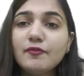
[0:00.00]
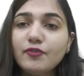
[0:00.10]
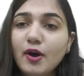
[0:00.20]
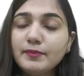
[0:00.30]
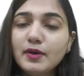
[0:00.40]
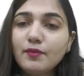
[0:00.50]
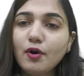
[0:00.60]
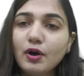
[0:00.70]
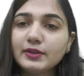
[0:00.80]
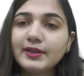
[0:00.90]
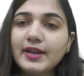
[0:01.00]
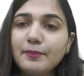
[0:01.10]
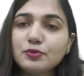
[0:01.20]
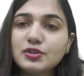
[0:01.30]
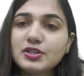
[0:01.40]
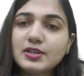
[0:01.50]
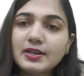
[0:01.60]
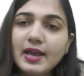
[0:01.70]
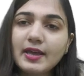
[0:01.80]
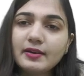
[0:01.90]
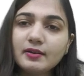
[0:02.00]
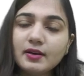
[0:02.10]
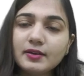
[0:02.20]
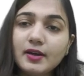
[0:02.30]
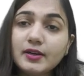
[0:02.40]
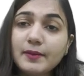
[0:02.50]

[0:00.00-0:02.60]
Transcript: From the wall, the deposition can